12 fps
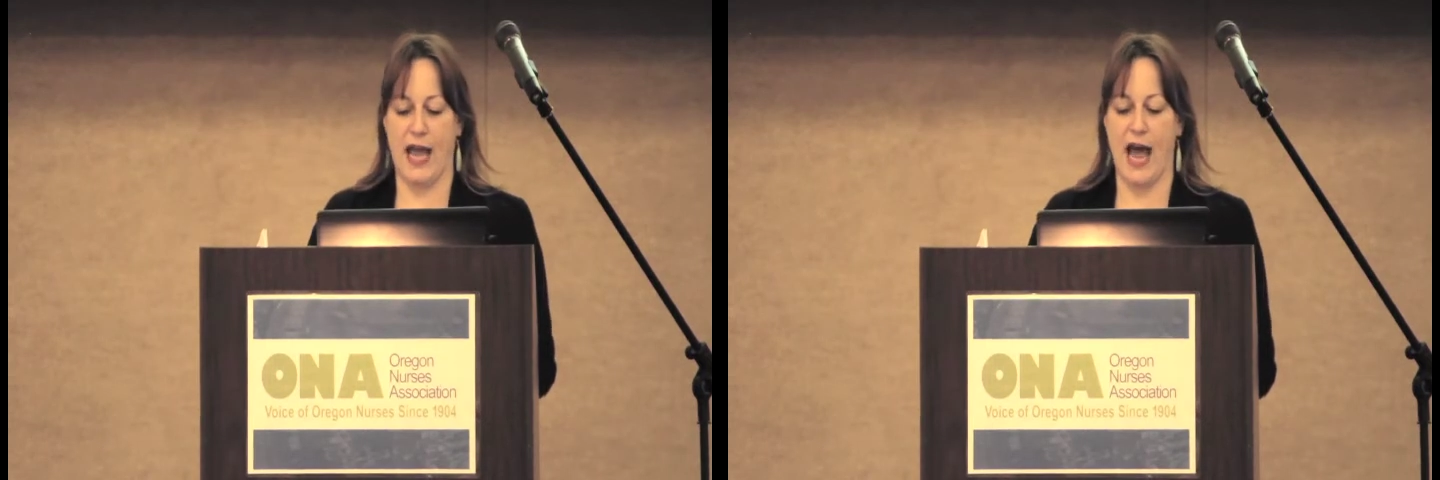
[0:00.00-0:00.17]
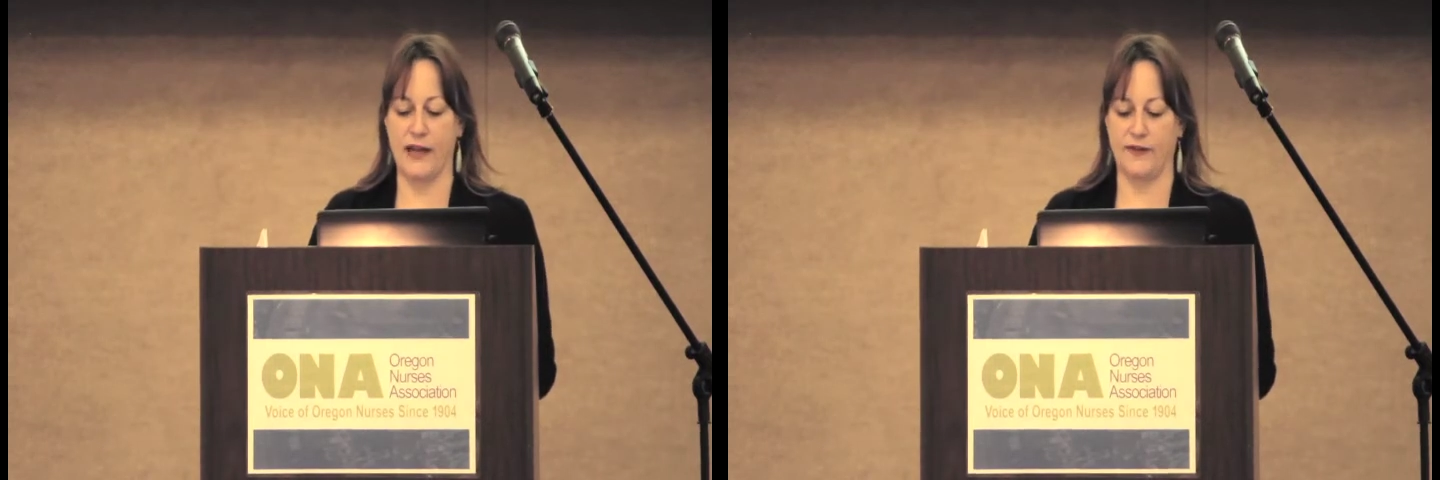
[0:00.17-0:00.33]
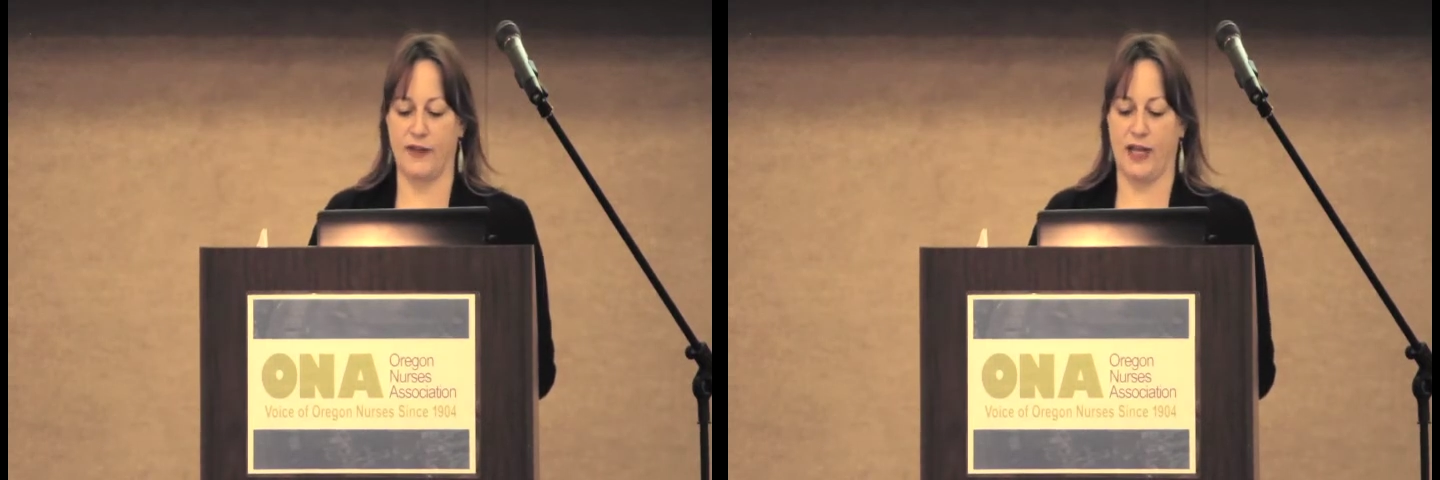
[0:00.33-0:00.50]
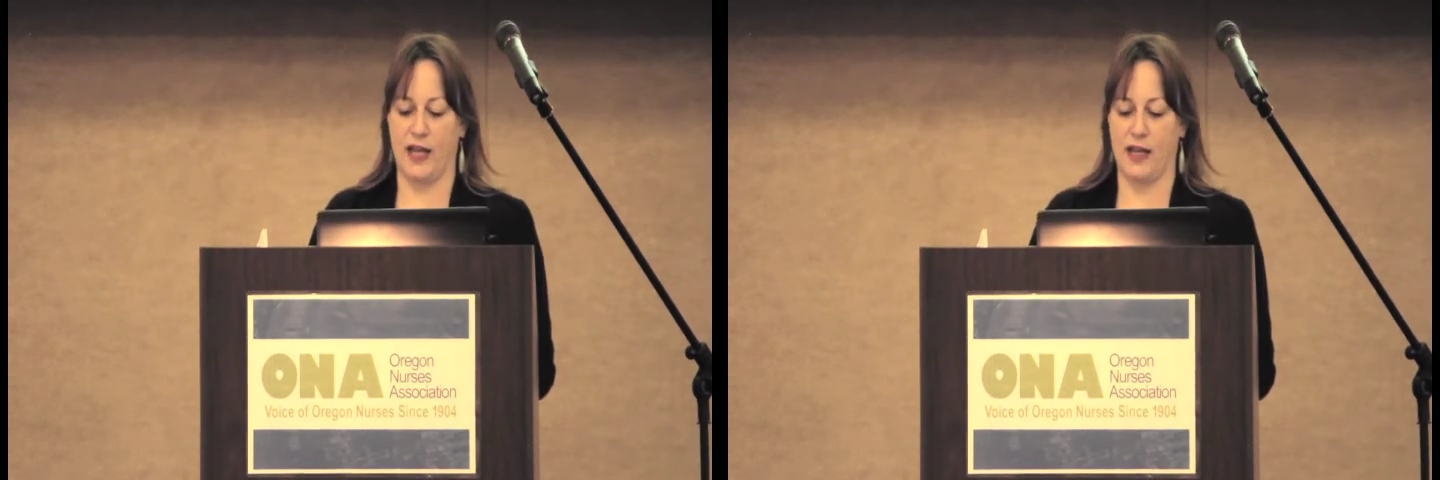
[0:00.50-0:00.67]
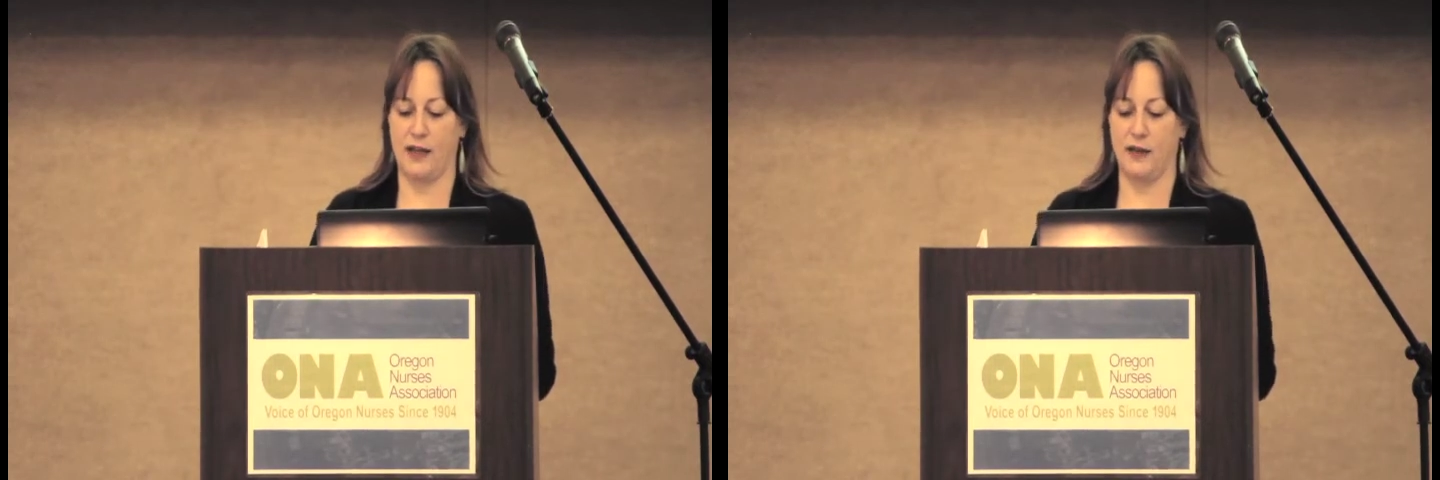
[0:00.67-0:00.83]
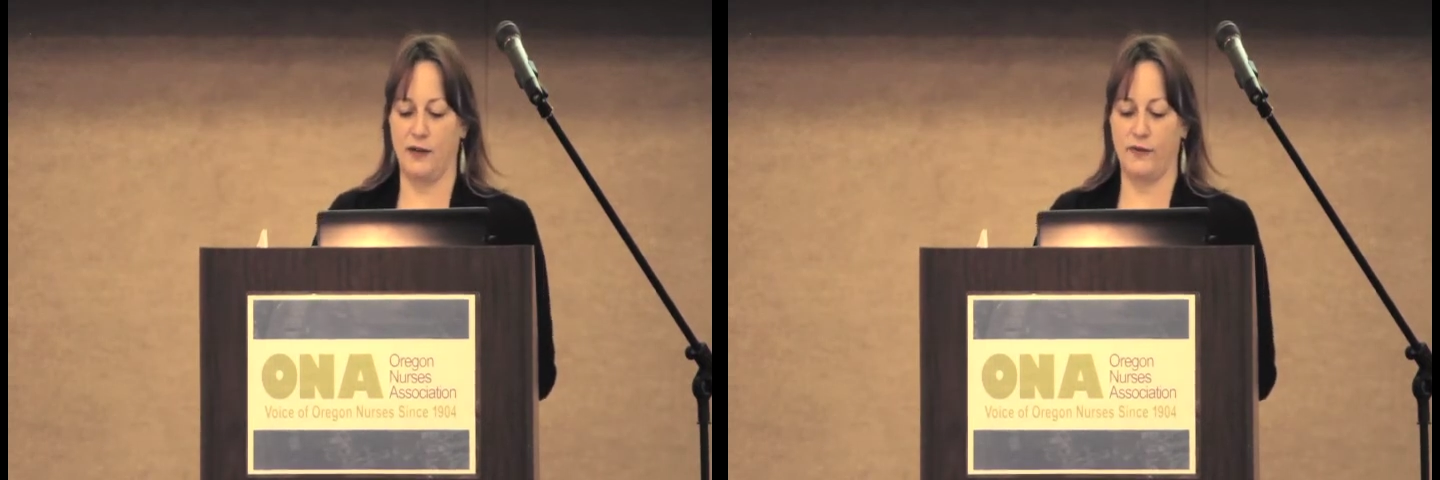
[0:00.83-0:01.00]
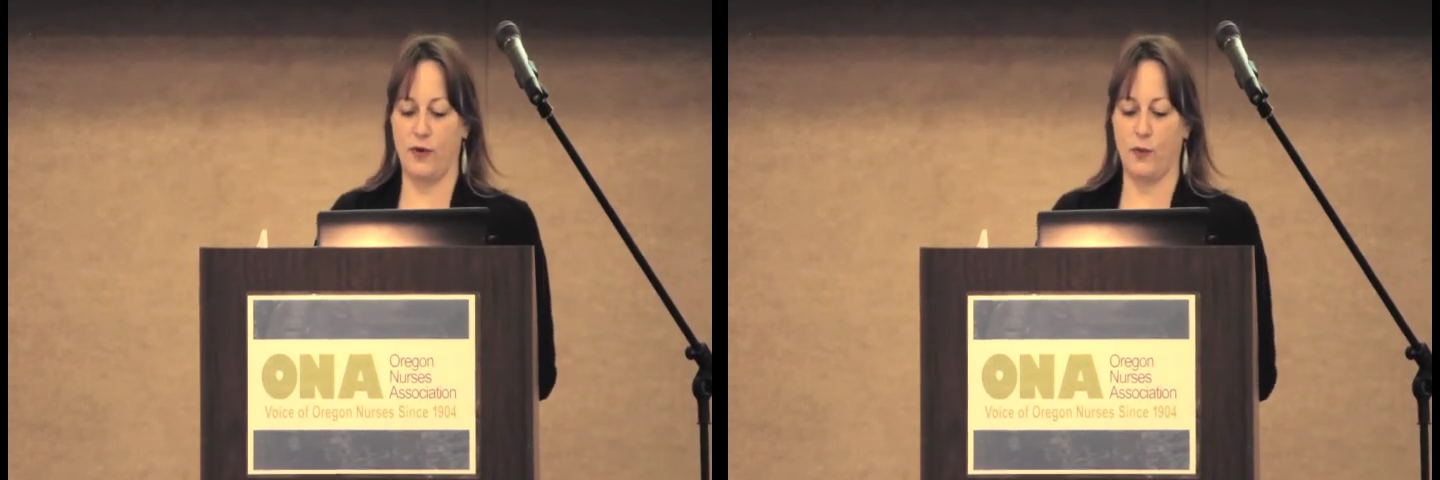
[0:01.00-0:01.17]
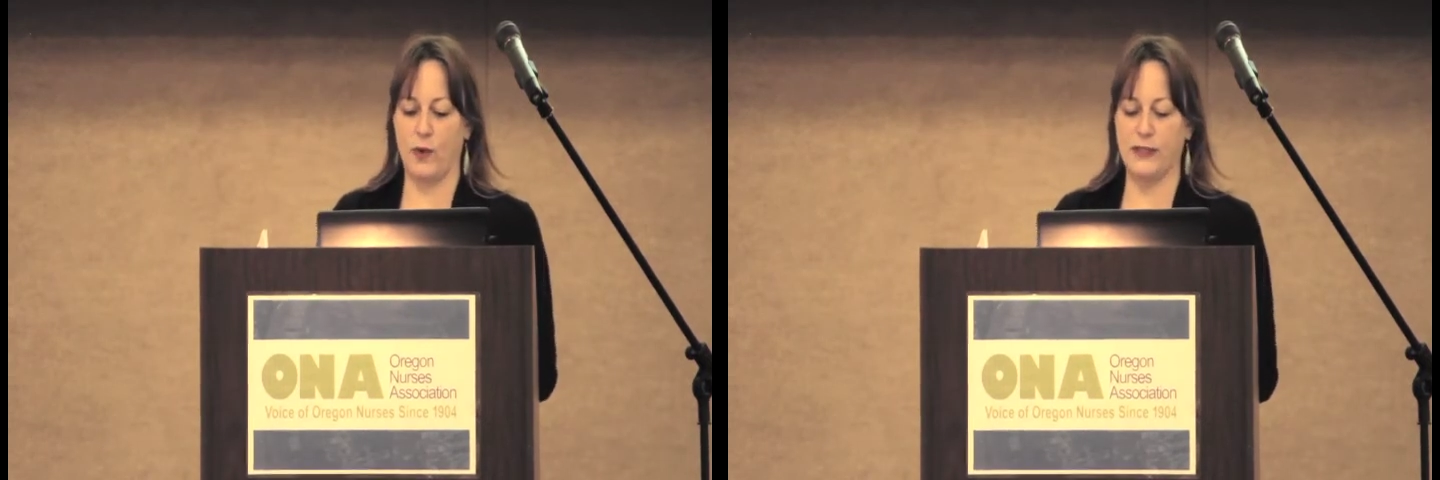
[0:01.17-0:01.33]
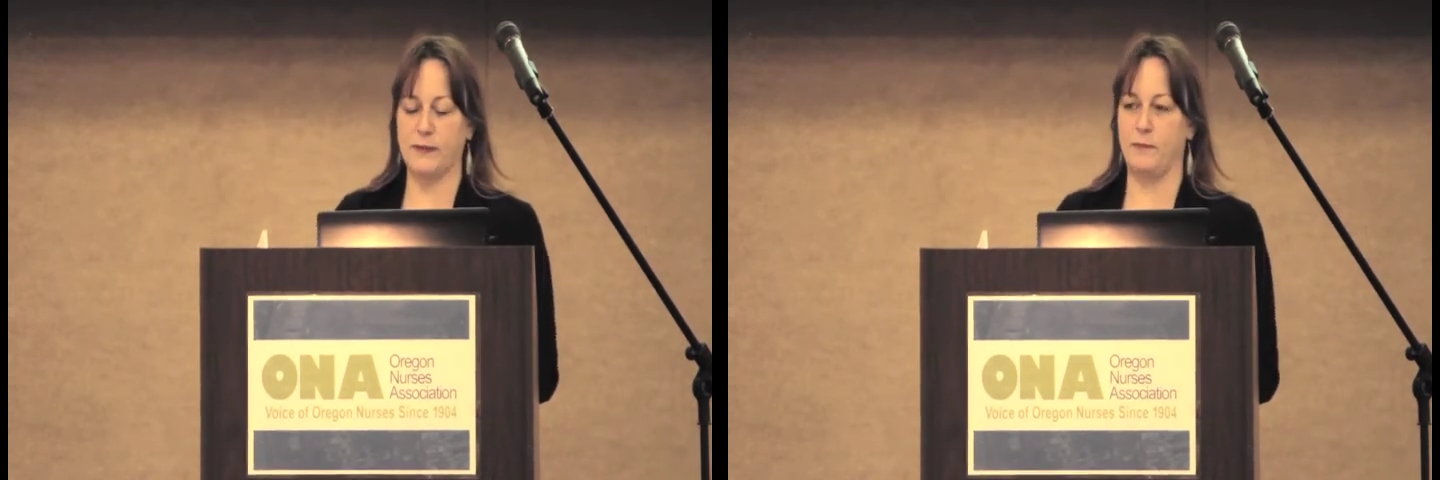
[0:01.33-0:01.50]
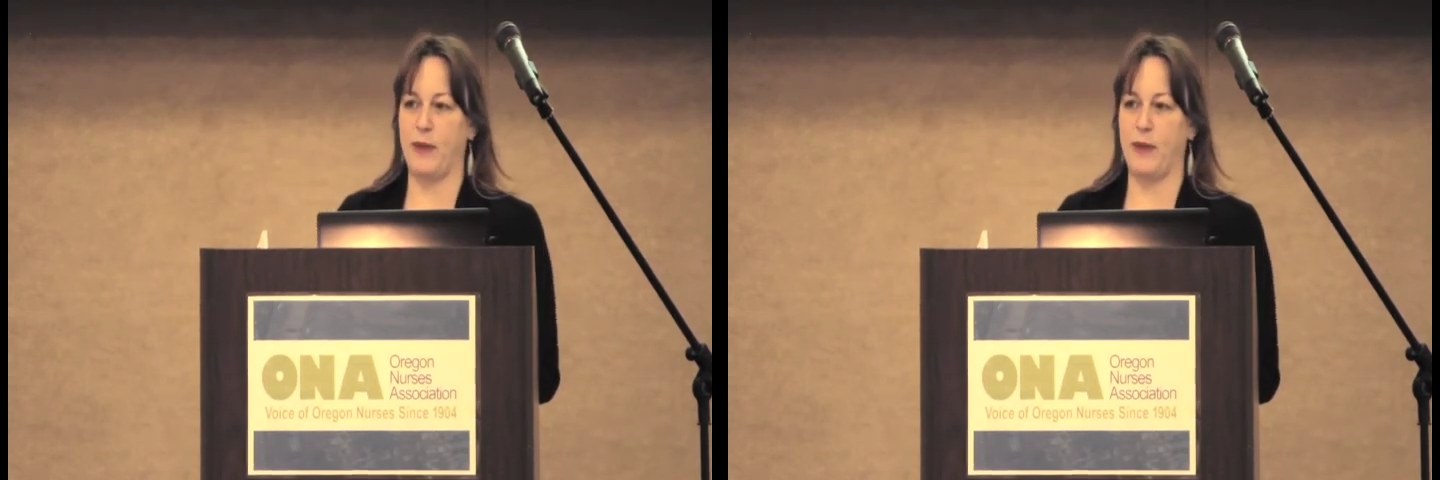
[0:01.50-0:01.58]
advocate for what's